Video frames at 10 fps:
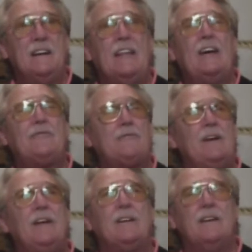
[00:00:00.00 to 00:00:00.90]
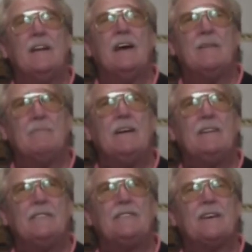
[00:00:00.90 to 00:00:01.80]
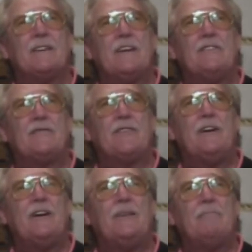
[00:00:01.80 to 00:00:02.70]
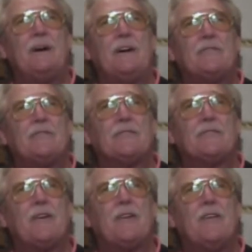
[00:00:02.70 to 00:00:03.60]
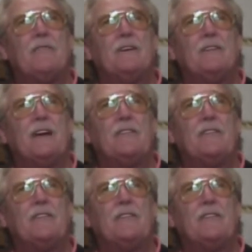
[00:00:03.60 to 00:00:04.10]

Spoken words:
That's really good, Adam. That's a very good posture to start off with.